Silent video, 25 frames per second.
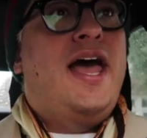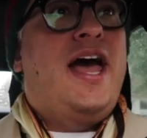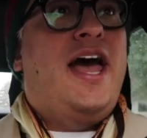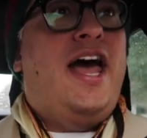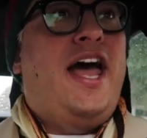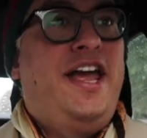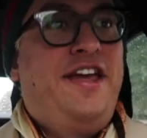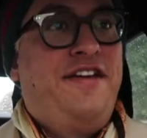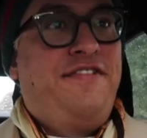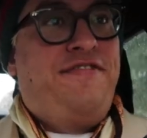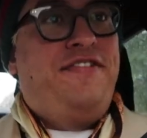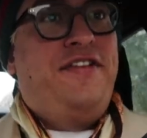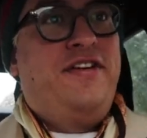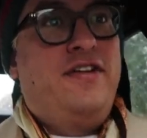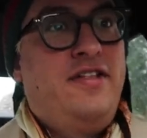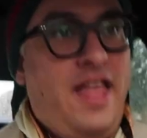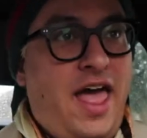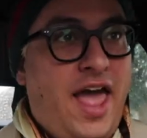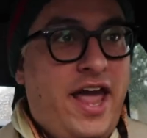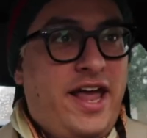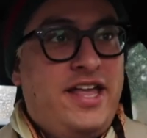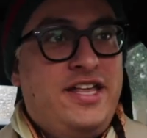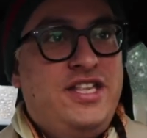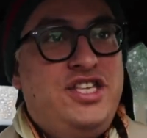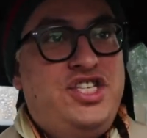I feel
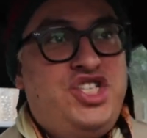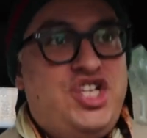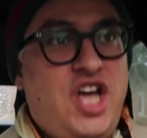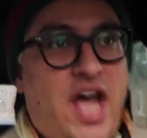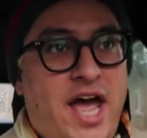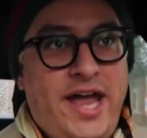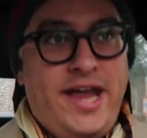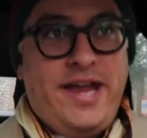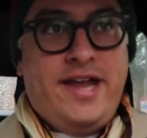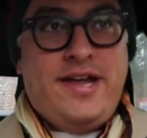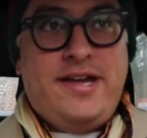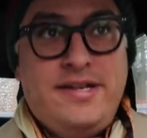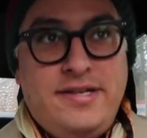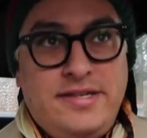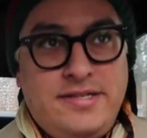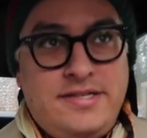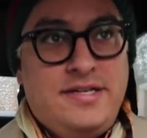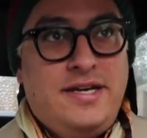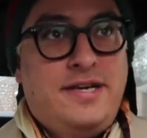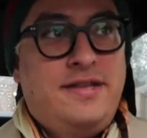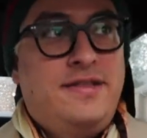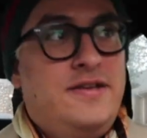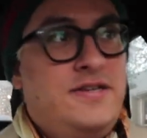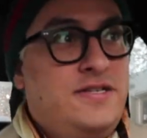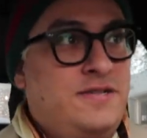like a giant
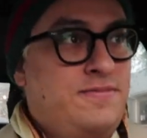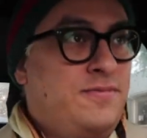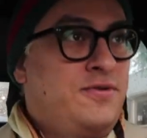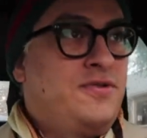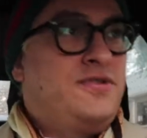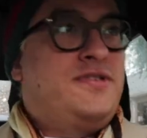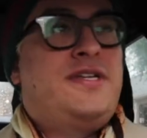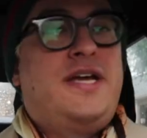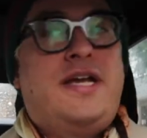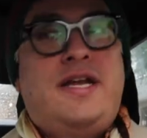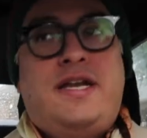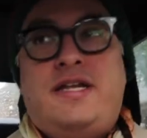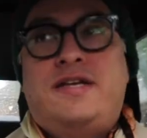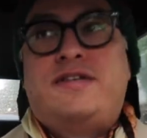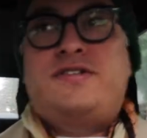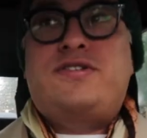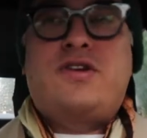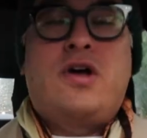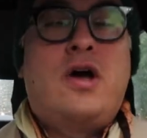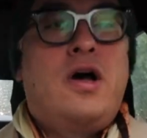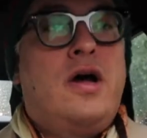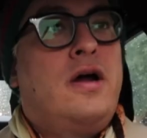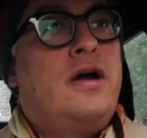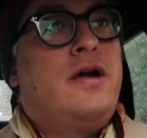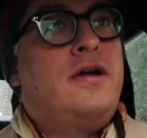in this Mercedes
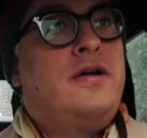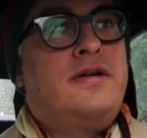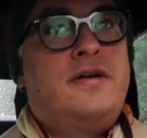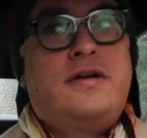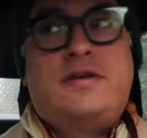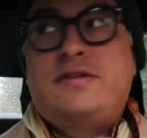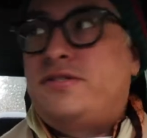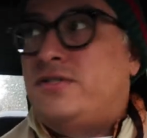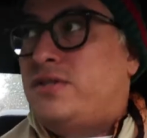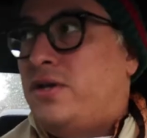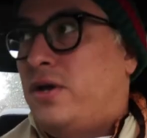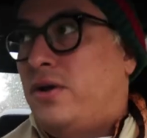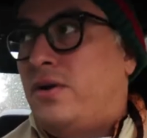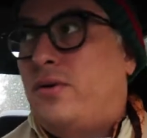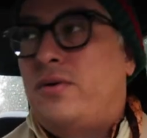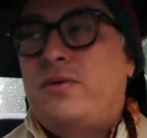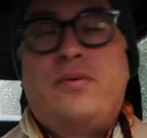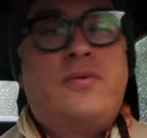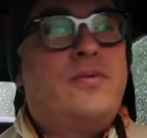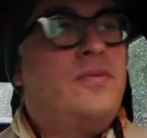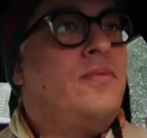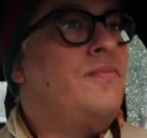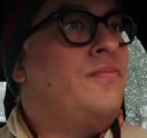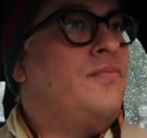car. So